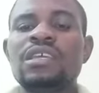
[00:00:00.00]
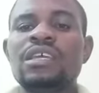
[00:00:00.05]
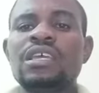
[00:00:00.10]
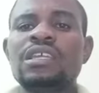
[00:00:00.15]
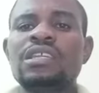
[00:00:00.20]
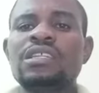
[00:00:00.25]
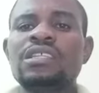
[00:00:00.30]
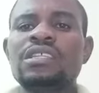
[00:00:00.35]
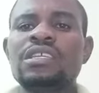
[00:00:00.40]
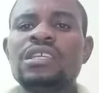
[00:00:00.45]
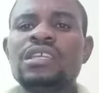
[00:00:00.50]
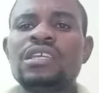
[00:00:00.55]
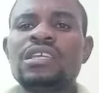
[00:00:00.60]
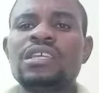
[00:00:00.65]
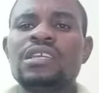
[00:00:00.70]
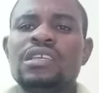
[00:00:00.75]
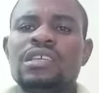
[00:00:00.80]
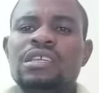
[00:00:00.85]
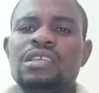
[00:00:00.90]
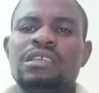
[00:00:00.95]
And
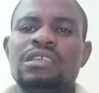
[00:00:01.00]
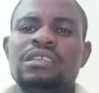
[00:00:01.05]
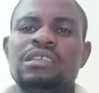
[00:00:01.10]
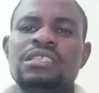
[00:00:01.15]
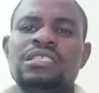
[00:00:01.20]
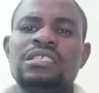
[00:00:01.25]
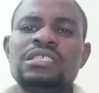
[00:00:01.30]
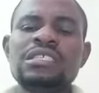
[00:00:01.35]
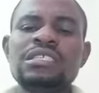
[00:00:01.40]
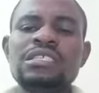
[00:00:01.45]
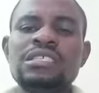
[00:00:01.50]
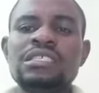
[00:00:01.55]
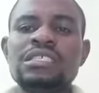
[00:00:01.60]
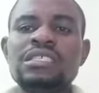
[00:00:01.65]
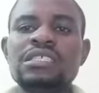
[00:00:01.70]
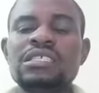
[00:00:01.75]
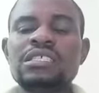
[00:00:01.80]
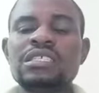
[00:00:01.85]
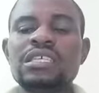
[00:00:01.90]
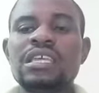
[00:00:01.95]
since
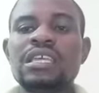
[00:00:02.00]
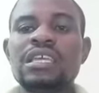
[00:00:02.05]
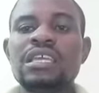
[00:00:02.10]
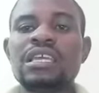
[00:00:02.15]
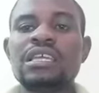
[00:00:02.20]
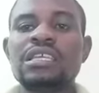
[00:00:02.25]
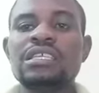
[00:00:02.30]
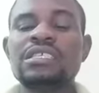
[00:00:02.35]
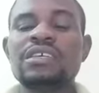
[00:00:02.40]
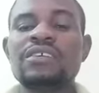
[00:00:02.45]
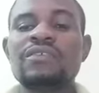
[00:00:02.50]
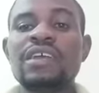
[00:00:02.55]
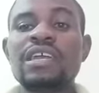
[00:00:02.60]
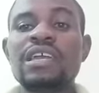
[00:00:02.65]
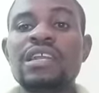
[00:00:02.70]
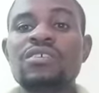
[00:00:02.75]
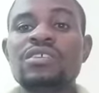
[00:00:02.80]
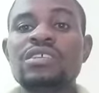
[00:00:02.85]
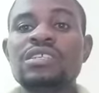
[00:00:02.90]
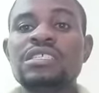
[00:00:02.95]
it's a
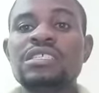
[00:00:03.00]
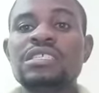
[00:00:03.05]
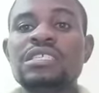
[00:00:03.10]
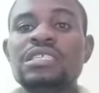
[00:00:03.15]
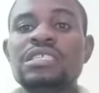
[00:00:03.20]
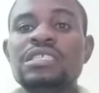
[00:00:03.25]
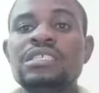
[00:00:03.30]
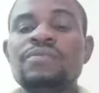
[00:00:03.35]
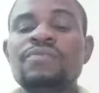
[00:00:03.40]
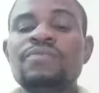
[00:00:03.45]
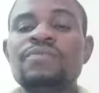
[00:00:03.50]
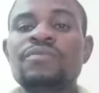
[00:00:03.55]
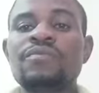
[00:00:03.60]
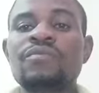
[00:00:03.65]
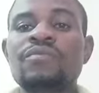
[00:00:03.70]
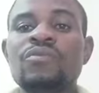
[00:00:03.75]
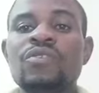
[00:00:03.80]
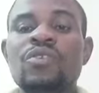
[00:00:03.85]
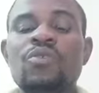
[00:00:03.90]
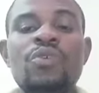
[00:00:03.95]
viral disease,
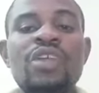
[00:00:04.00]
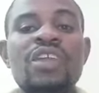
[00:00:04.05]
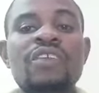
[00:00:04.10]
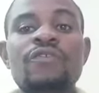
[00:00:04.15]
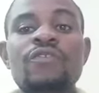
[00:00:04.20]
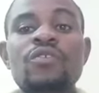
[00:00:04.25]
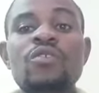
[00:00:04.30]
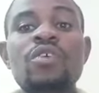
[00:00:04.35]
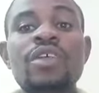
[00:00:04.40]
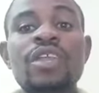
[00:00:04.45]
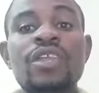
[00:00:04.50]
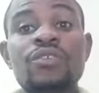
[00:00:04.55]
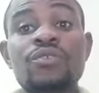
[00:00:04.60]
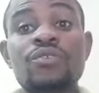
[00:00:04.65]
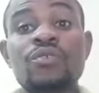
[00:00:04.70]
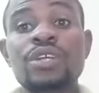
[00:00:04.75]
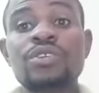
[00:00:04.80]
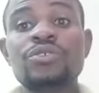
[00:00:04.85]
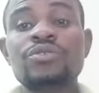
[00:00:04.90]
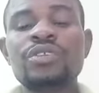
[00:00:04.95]
we have no
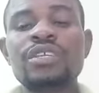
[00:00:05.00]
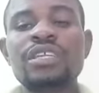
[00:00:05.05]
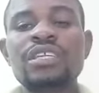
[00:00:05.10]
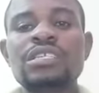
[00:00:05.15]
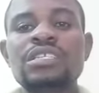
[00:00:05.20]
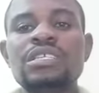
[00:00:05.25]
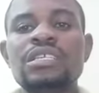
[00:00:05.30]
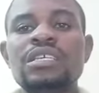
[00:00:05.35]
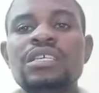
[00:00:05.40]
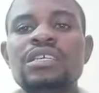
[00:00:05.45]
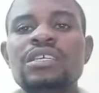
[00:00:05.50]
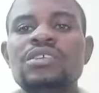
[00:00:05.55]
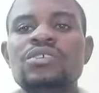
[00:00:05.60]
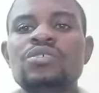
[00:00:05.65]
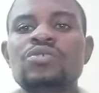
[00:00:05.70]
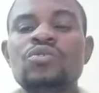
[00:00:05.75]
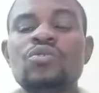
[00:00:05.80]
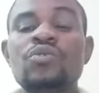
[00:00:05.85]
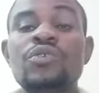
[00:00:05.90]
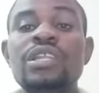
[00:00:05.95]
cure to it,
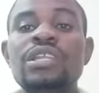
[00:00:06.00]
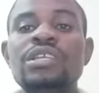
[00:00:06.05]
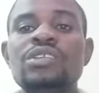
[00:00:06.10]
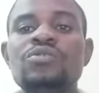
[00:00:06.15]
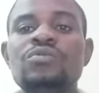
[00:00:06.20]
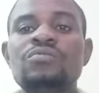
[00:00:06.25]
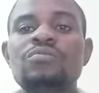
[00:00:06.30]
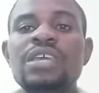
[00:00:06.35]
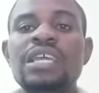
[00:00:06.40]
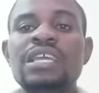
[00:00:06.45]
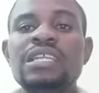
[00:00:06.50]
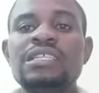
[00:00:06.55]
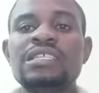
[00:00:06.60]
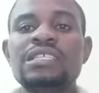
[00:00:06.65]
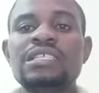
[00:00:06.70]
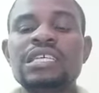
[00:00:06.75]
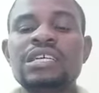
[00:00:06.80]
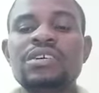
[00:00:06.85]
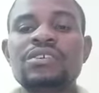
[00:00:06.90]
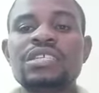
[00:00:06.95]
so we need to pay
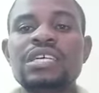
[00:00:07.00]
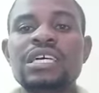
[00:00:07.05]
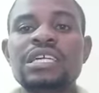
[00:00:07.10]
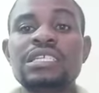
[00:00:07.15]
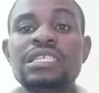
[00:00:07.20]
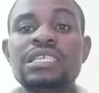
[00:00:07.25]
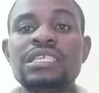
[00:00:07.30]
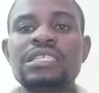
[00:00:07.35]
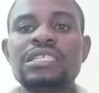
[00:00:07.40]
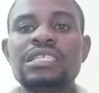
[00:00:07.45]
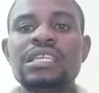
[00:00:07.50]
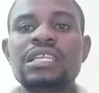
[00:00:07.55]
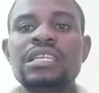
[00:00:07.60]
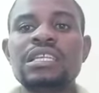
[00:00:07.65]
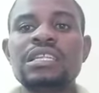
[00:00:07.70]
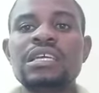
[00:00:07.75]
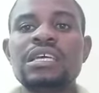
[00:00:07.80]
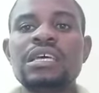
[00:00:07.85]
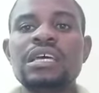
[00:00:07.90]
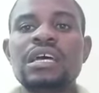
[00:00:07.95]
detailed
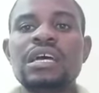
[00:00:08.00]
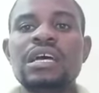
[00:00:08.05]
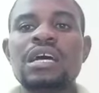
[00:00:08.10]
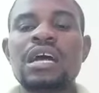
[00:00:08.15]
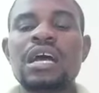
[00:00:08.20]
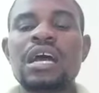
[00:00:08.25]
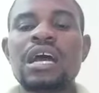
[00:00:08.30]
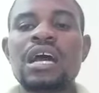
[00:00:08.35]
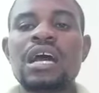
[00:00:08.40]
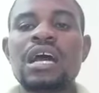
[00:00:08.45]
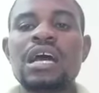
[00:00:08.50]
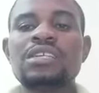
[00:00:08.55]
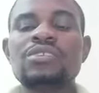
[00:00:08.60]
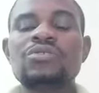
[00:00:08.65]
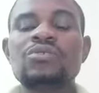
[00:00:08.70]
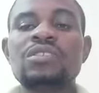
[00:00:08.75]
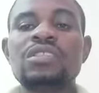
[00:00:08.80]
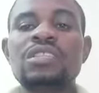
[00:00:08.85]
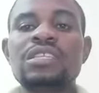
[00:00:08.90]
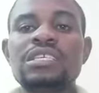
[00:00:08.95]
attention
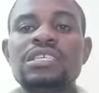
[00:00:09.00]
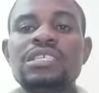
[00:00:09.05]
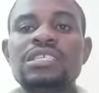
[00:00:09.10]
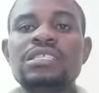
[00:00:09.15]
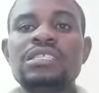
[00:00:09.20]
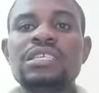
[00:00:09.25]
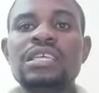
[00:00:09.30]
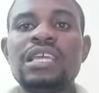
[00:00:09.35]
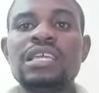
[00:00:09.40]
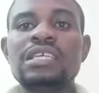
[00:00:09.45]
to this.